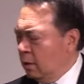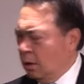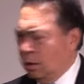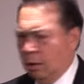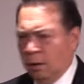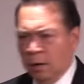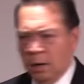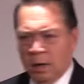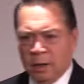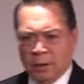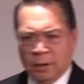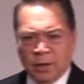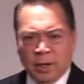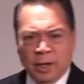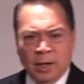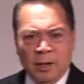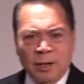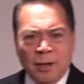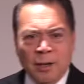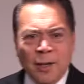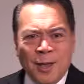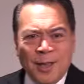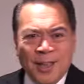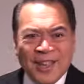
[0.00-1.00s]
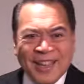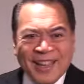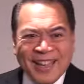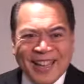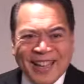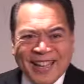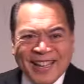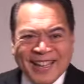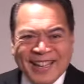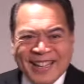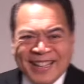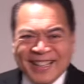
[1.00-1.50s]
nothing.
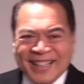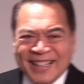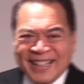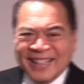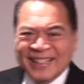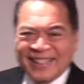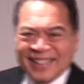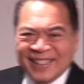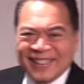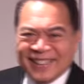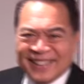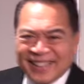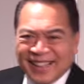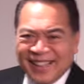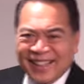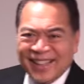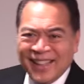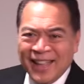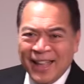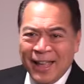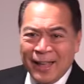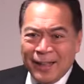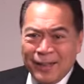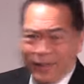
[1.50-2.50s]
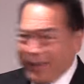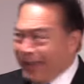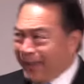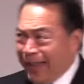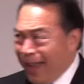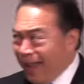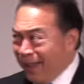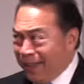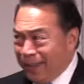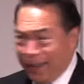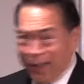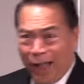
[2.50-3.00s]
How
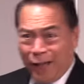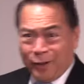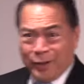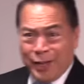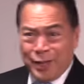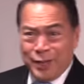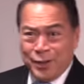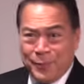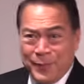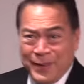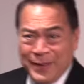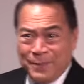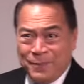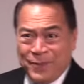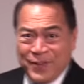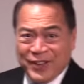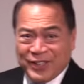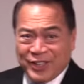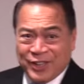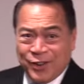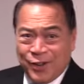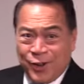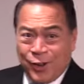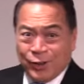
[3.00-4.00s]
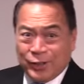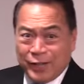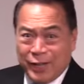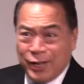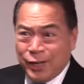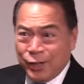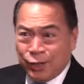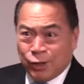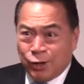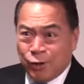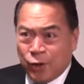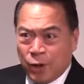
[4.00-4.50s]
can you be fishing all
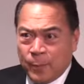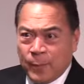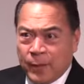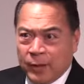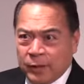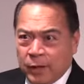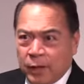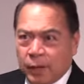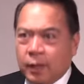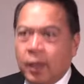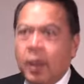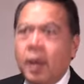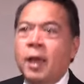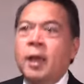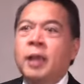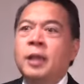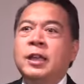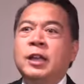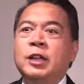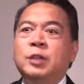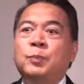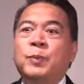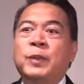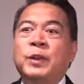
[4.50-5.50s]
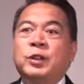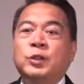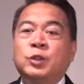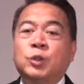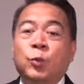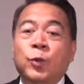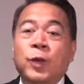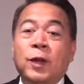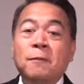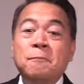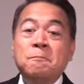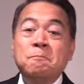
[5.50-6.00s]
day and talk about nothing? Yes, because
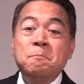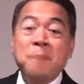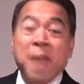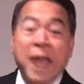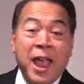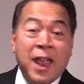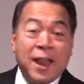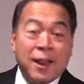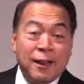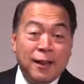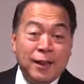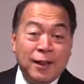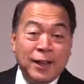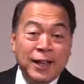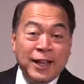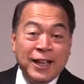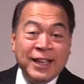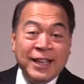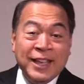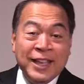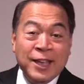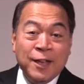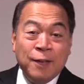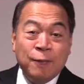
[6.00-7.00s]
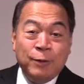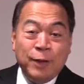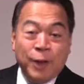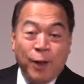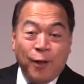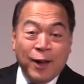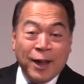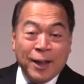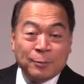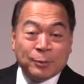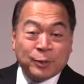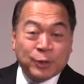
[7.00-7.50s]
we are men. We
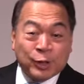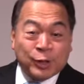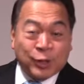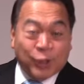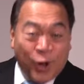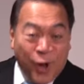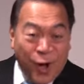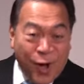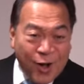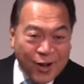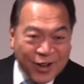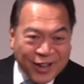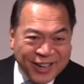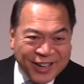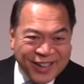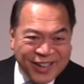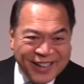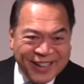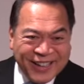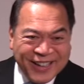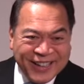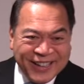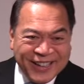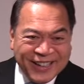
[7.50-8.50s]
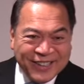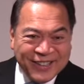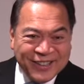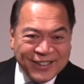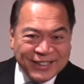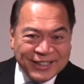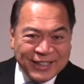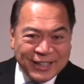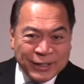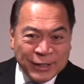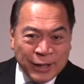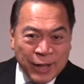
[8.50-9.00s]
don't have to talk.
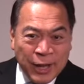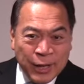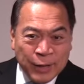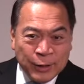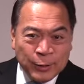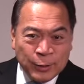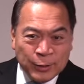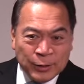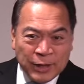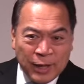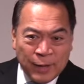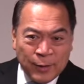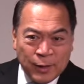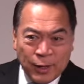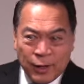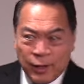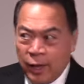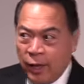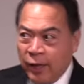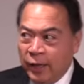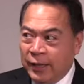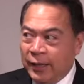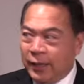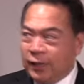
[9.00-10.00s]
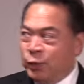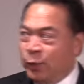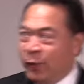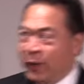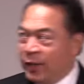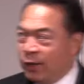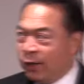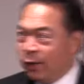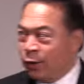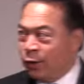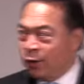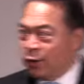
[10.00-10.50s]
We just do something. That's why
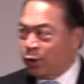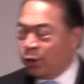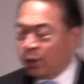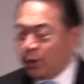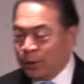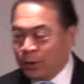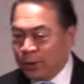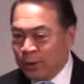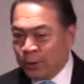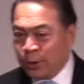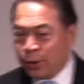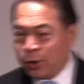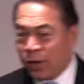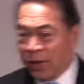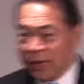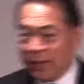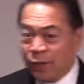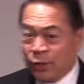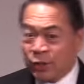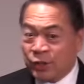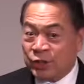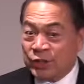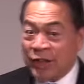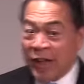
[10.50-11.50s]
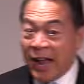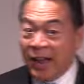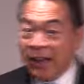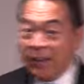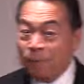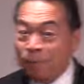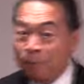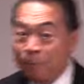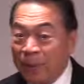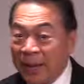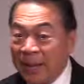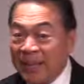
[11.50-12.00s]
they go shoulder to shoulder,
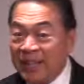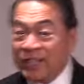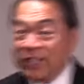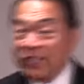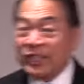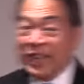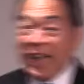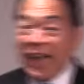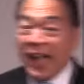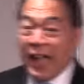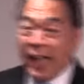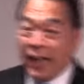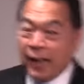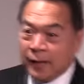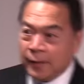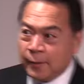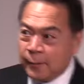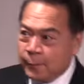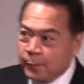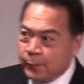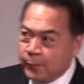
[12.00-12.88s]
side by side.